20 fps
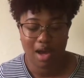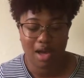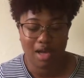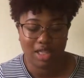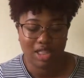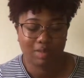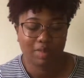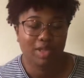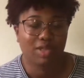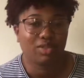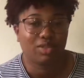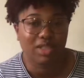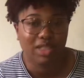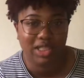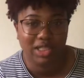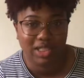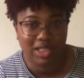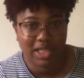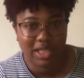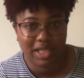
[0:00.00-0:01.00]
special
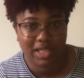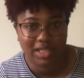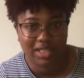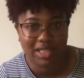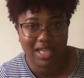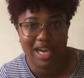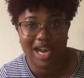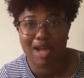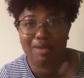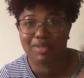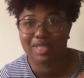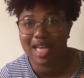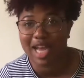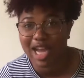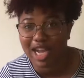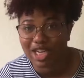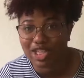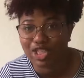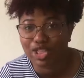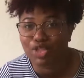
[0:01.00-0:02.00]
needs kids, and I was
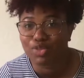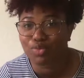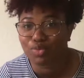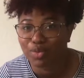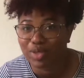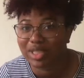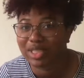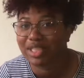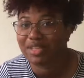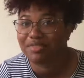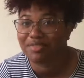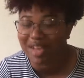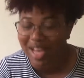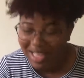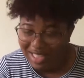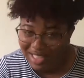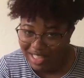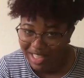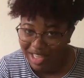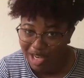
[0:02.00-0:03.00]
actually really
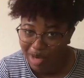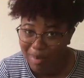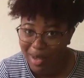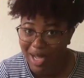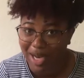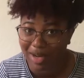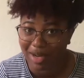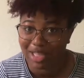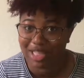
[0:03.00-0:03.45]
fascinated by it,